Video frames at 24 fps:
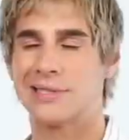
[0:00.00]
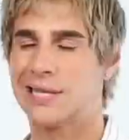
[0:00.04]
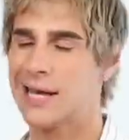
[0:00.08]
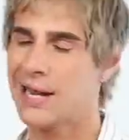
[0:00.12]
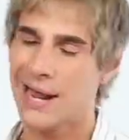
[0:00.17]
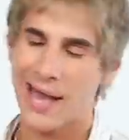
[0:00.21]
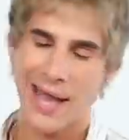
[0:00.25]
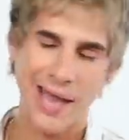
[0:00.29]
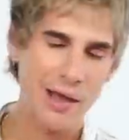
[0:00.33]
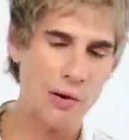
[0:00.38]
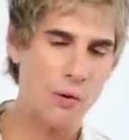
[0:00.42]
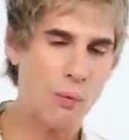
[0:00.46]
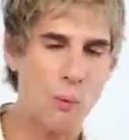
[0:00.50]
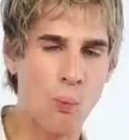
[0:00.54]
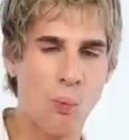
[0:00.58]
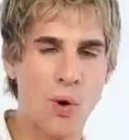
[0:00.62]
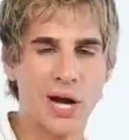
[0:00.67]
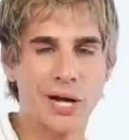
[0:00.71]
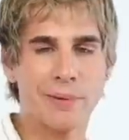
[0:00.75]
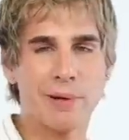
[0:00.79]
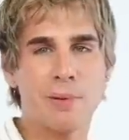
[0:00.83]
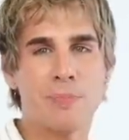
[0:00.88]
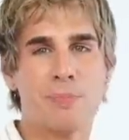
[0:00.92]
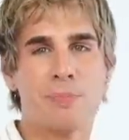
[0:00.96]
Today
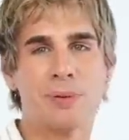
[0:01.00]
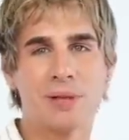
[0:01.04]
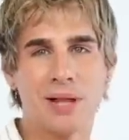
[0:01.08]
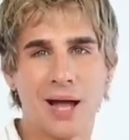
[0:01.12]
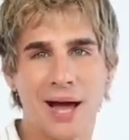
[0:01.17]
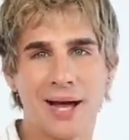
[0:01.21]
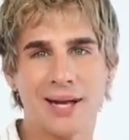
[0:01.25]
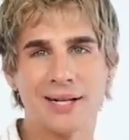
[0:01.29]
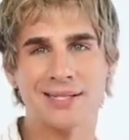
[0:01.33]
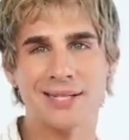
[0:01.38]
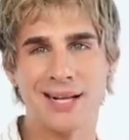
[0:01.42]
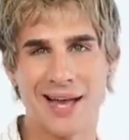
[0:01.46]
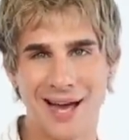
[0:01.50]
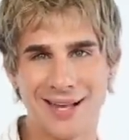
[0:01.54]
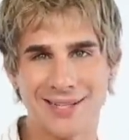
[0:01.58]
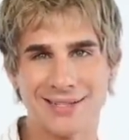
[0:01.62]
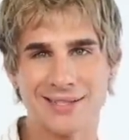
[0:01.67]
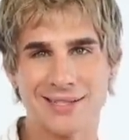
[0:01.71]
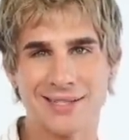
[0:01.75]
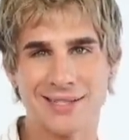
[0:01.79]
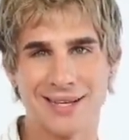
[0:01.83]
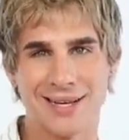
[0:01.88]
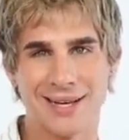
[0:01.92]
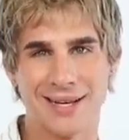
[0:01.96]
we're gonna be blind
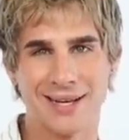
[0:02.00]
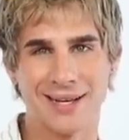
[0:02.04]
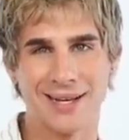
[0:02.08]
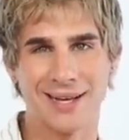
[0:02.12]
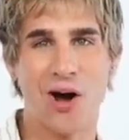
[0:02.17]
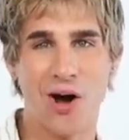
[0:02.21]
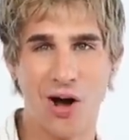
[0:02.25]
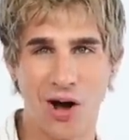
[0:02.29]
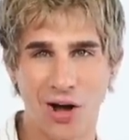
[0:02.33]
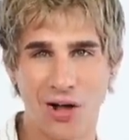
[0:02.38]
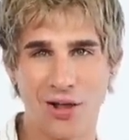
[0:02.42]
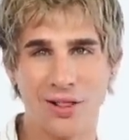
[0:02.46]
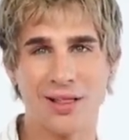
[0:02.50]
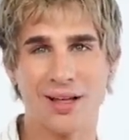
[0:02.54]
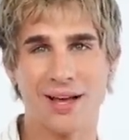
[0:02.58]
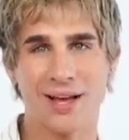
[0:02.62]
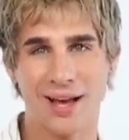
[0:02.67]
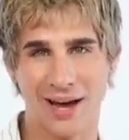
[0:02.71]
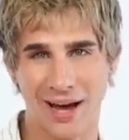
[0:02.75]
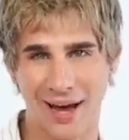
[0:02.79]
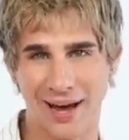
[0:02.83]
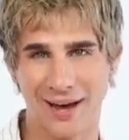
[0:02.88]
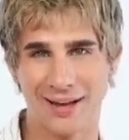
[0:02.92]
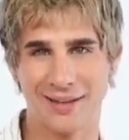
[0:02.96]
testing all
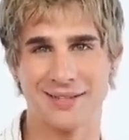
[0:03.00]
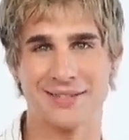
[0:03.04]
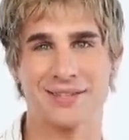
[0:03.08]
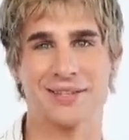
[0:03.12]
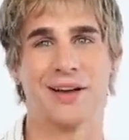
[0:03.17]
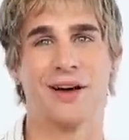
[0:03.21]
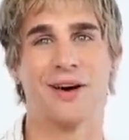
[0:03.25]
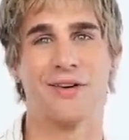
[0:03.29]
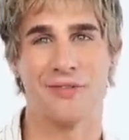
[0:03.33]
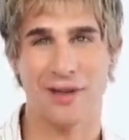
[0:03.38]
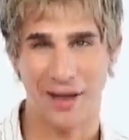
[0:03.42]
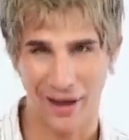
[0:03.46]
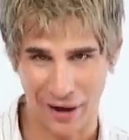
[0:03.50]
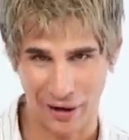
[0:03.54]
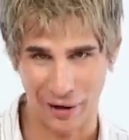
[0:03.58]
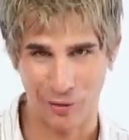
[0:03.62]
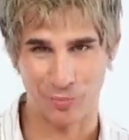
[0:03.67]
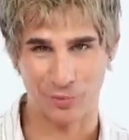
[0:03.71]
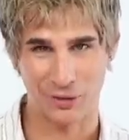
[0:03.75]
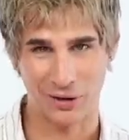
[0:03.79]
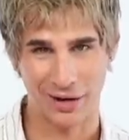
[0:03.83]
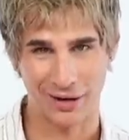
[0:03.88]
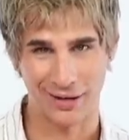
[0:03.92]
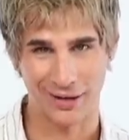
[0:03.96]
kinds of hair
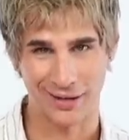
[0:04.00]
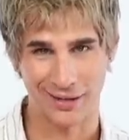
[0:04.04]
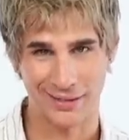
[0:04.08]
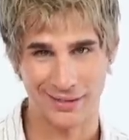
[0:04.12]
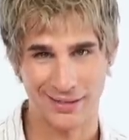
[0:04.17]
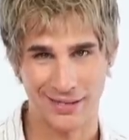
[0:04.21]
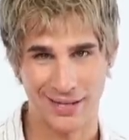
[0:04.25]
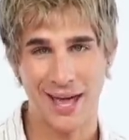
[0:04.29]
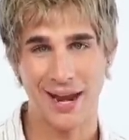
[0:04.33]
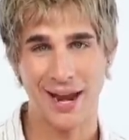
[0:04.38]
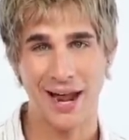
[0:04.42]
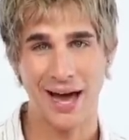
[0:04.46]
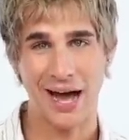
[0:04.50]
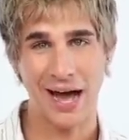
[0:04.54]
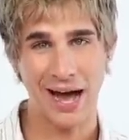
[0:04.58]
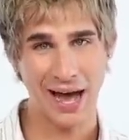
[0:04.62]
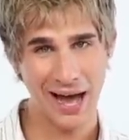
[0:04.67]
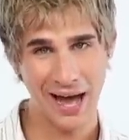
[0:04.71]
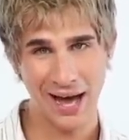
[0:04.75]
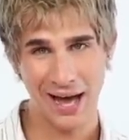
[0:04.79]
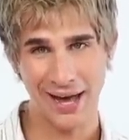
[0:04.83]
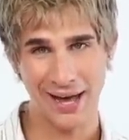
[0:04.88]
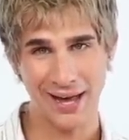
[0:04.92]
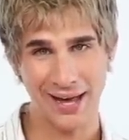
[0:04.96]
products, and
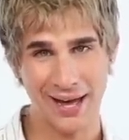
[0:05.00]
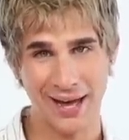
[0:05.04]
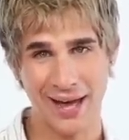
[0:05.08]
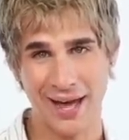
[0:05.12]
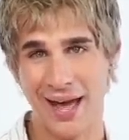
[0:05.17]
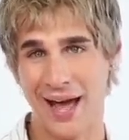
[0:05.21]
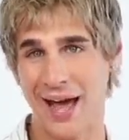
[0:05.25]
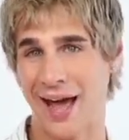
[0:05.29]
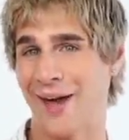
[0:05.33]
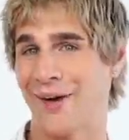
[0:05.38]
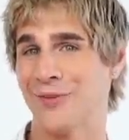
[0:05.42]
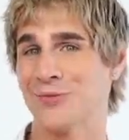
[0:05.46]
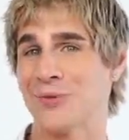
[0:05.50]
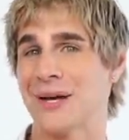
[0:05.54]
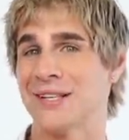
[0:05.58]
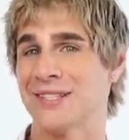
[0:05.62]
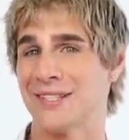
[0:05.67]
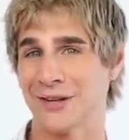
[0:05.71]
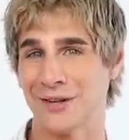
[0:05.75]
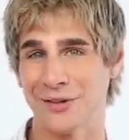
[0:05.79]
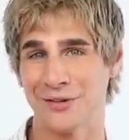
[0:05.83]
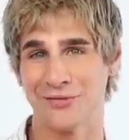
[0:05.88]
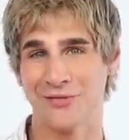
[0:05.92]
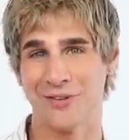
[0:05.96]
I have to
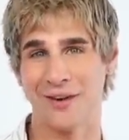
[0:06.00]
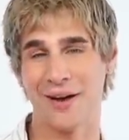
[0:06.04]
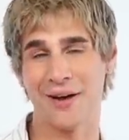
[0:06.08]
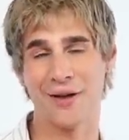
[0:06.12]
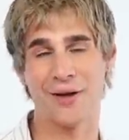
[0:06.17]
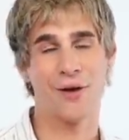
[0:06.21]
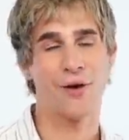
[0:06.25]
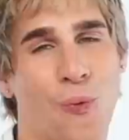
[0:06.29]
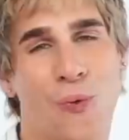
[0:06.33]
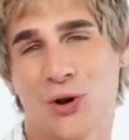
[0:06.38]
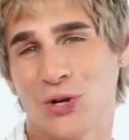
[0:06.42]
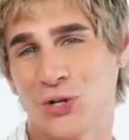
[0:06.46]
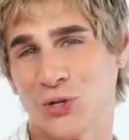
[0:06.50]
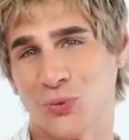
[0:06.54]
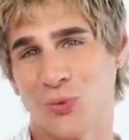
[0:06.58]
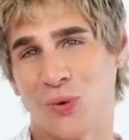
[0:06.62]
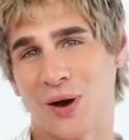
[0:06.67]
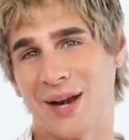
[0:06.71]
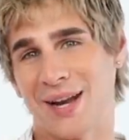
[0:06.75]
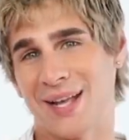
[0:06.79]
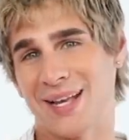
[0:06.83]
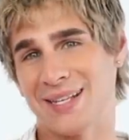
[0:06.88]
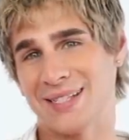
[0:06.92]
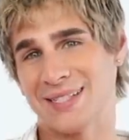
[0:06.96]
identify which
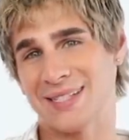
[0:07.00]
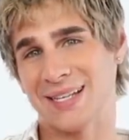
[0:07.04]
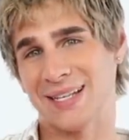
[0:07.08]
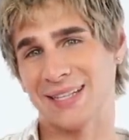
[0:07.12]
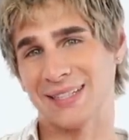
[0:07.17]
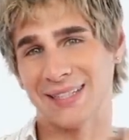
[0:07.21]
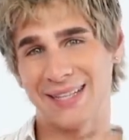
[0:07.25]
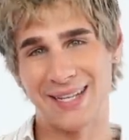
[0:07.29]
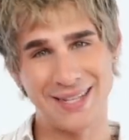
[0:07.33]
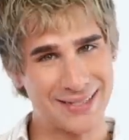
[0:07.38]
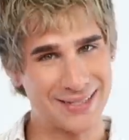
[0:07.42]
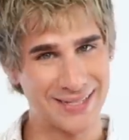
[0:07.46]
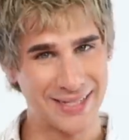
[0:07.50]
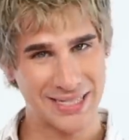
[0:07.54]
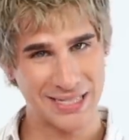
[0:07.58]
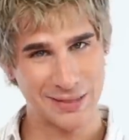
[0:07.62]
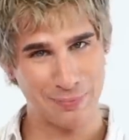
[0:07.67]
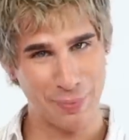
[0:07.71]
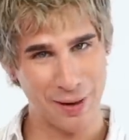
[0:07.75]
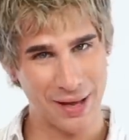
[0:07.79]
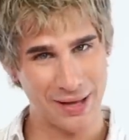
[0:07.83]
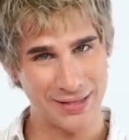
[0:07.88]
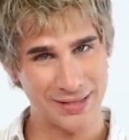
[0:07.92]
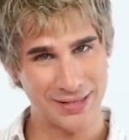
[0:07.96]
one is the least
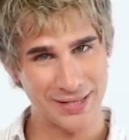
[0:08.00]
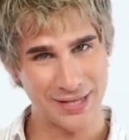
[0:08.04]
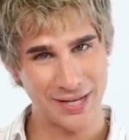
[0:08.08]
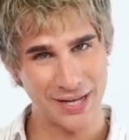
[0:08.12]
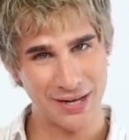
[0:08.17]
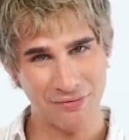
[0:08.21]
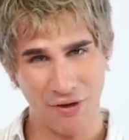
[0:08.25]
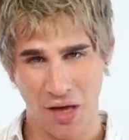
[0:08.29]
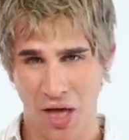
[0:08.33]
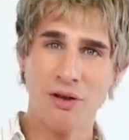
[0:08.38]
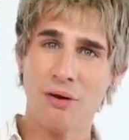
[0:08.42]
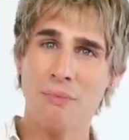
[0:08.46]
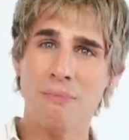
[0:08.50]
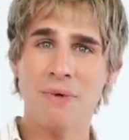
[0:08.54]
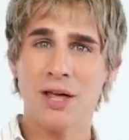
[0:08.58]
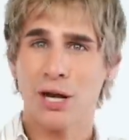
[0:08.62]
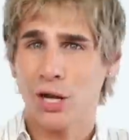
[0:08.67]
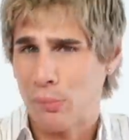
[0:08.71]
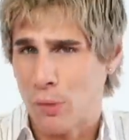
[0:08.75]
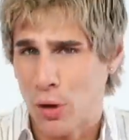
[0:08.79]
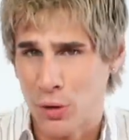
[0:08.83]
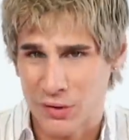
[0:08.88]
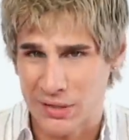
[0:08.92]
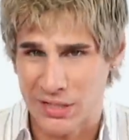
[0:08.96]
expensive, the
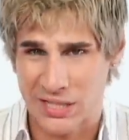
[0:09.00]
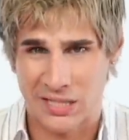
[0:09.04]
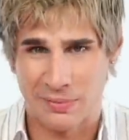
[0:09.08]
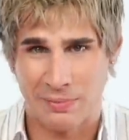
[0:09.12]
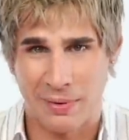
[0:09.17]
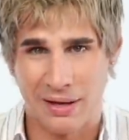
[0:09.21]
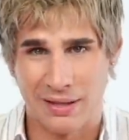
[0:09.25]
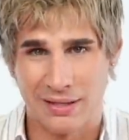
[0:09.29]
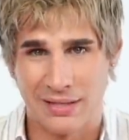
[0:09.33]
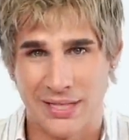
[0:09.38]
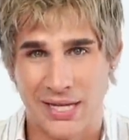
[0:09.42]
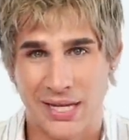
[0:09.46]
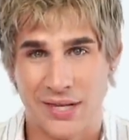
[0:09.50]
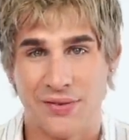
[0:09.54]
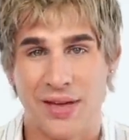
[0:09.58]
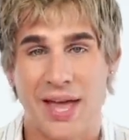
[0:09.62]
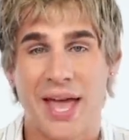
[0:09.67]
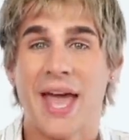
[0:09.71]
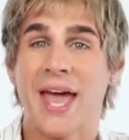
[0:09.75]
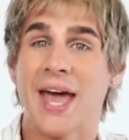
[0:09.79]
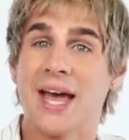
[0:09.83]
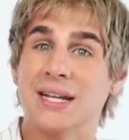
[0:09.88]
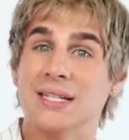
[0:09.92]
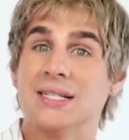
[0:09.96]
middle most expensive,
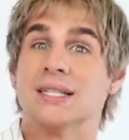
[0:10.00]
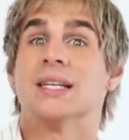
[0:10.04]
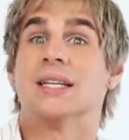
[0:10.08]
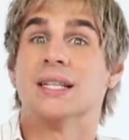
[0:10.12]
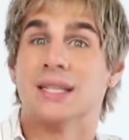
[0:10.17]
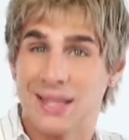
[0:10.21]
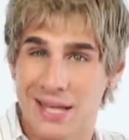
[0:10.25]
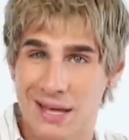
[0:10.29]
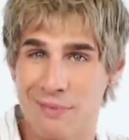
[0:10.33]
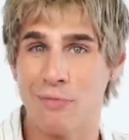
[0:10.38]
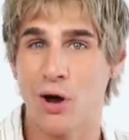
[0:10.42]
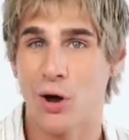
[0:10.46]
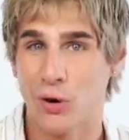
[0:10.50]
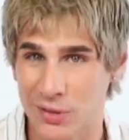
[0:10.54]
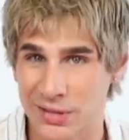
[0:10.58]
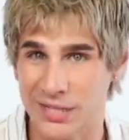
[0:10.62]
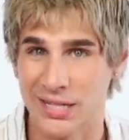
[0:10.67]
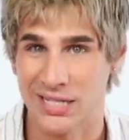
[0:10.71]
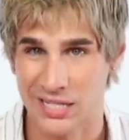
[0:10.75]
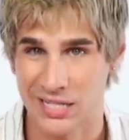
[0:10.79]
and the most